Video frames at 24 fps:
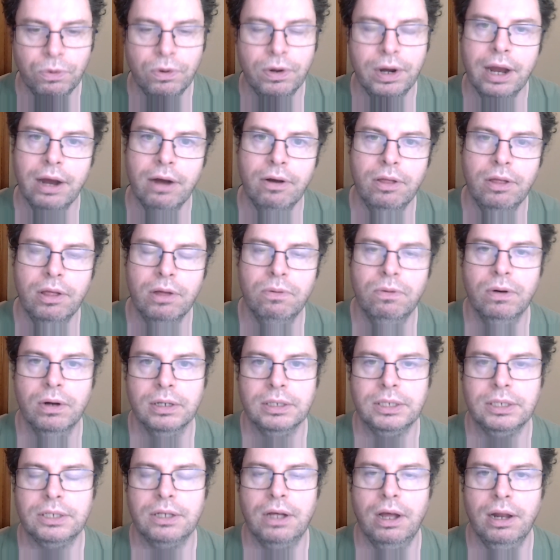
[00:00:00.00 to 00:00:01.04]
that's one
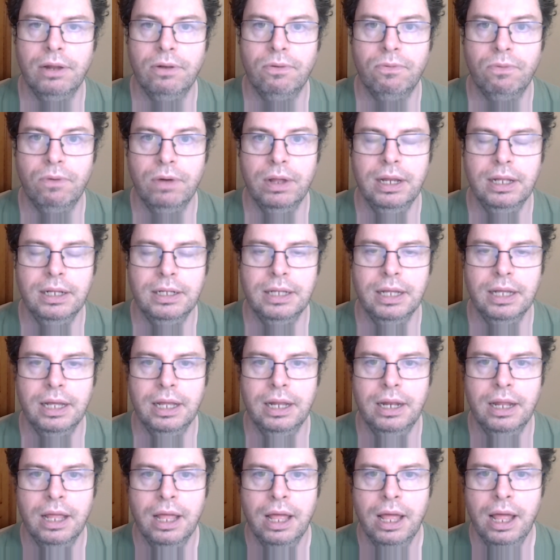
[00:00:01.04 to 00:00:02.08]
area where Scotland
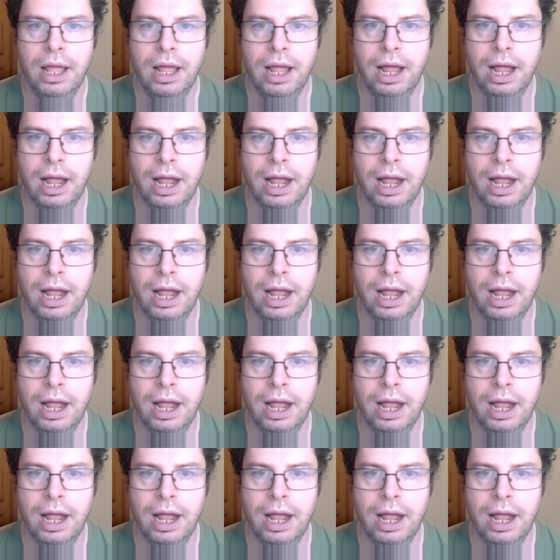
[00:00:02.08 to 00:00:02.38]
really did,